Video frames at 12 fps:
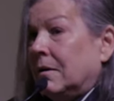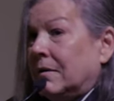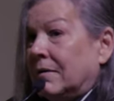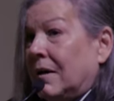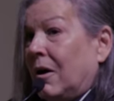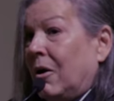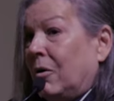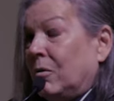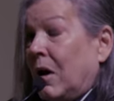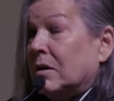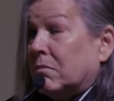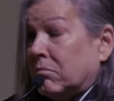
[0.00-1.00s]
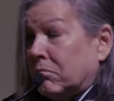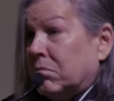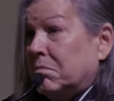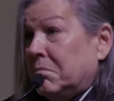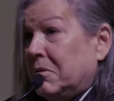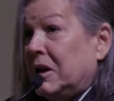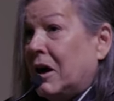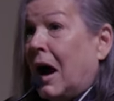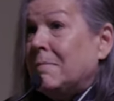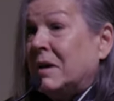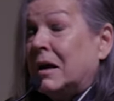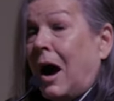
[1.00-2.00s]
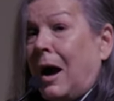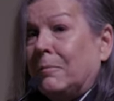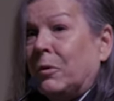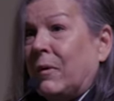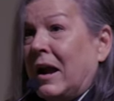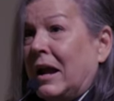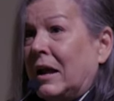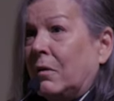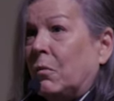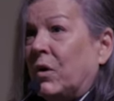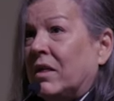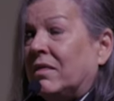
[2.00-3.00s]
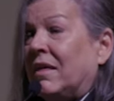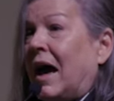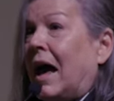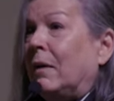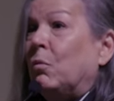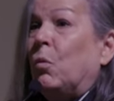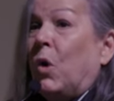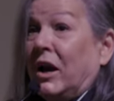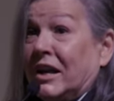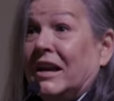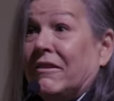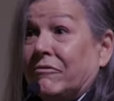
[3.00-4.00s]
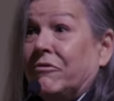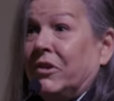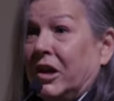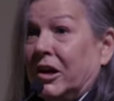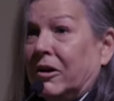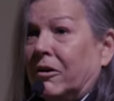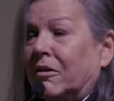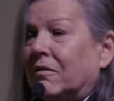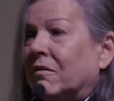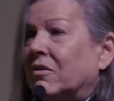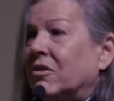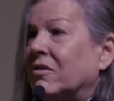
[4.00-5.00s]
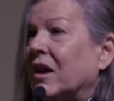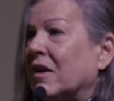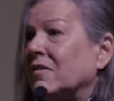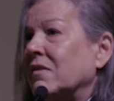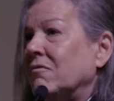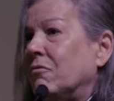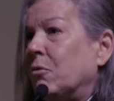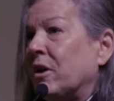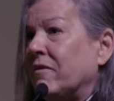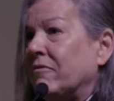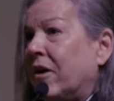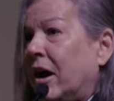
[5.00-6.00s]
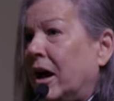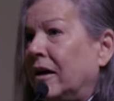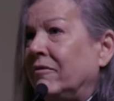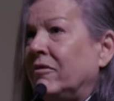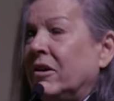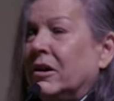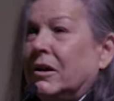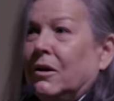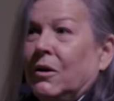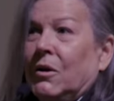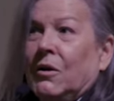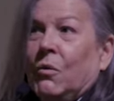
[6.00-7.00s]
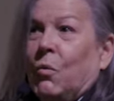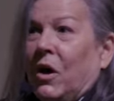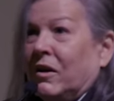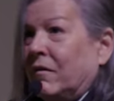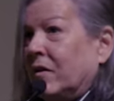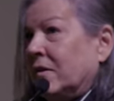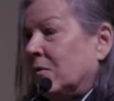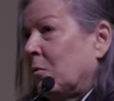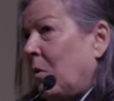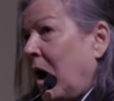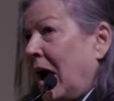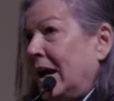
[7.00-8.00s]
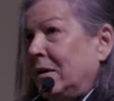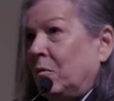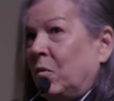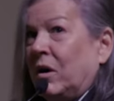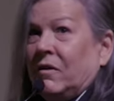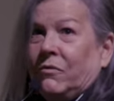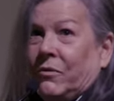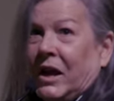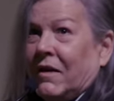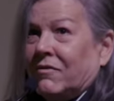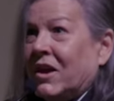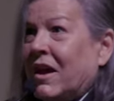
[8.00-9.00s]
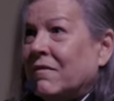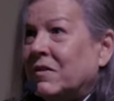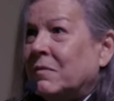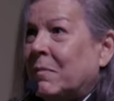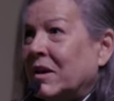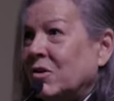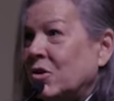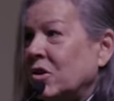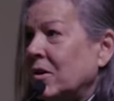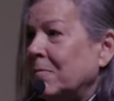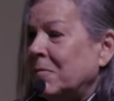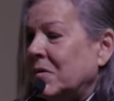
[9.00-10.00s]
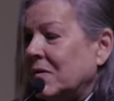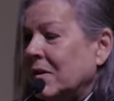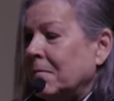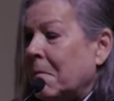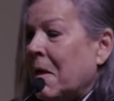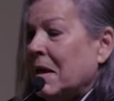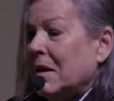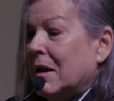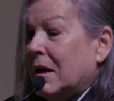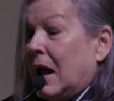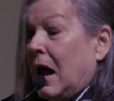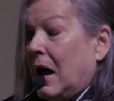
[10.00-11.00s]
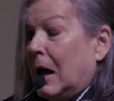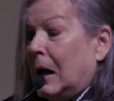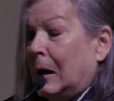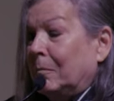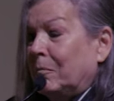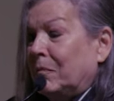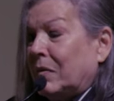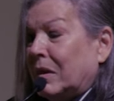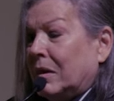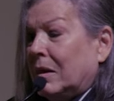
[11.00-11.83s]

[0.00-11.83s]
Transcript: so, I, you know, I've been operating with that what if year, 2045. What if he's right? What if we have to have spaceships? And, um,